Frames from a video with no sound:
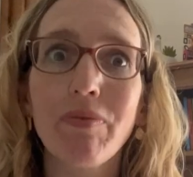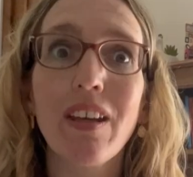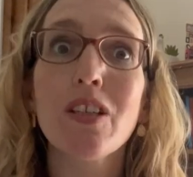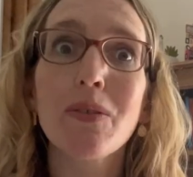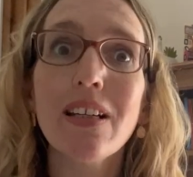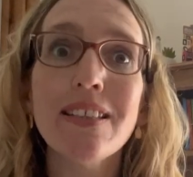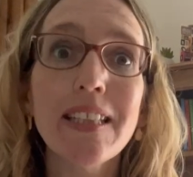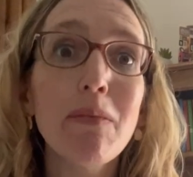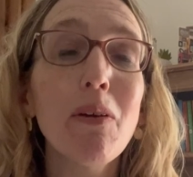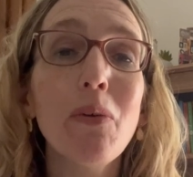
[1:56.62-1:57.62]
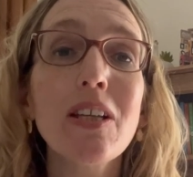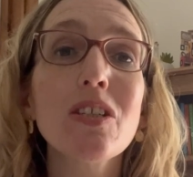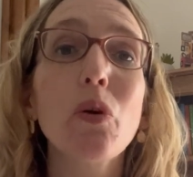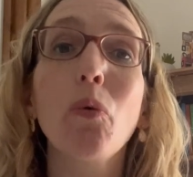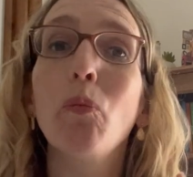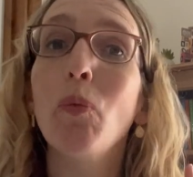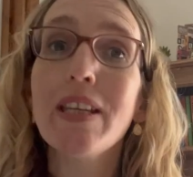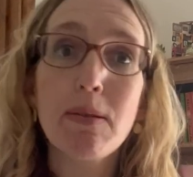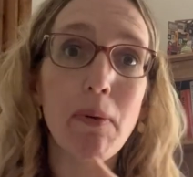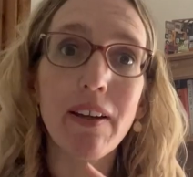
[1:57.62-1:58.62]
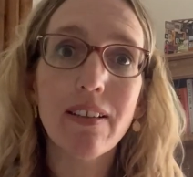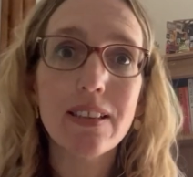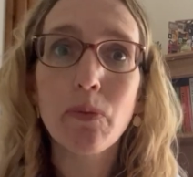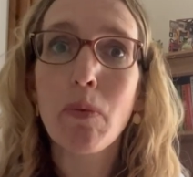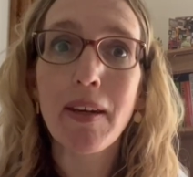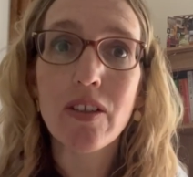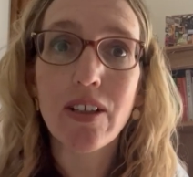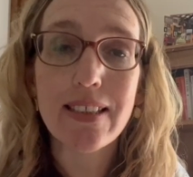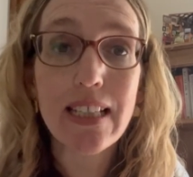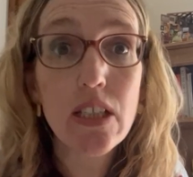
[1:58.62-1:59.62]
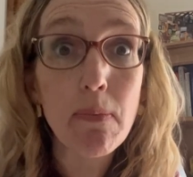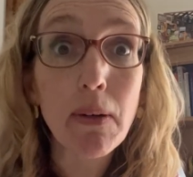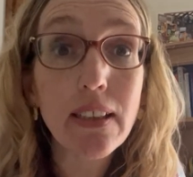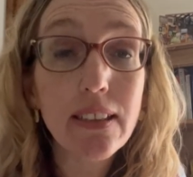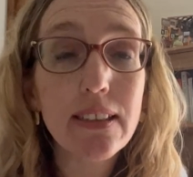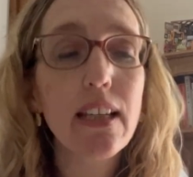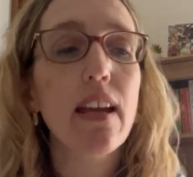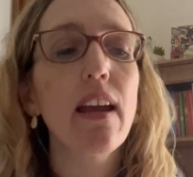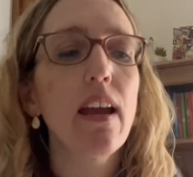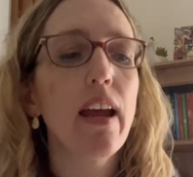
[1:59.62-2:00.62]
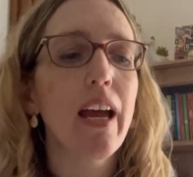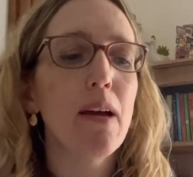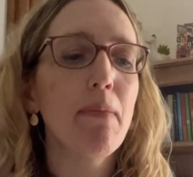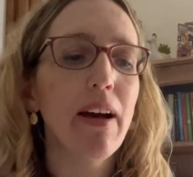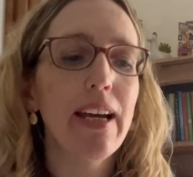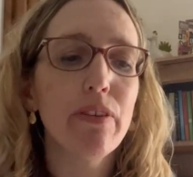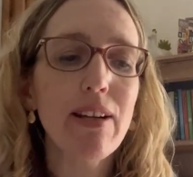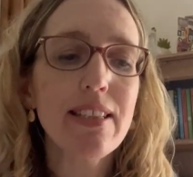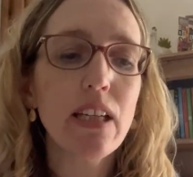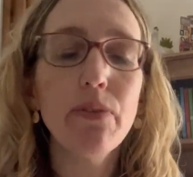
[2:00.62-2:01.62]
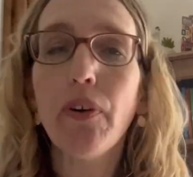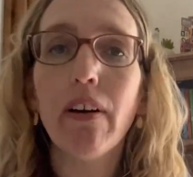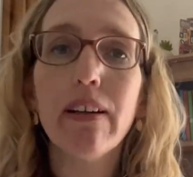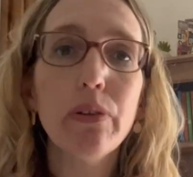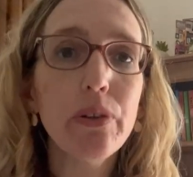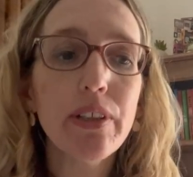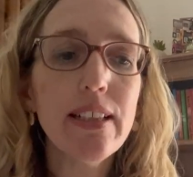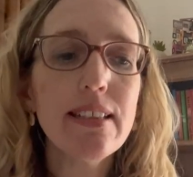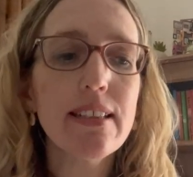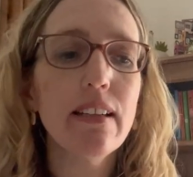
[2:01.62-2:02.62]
she was asking me which books, women in translation books, I had read so far in August. And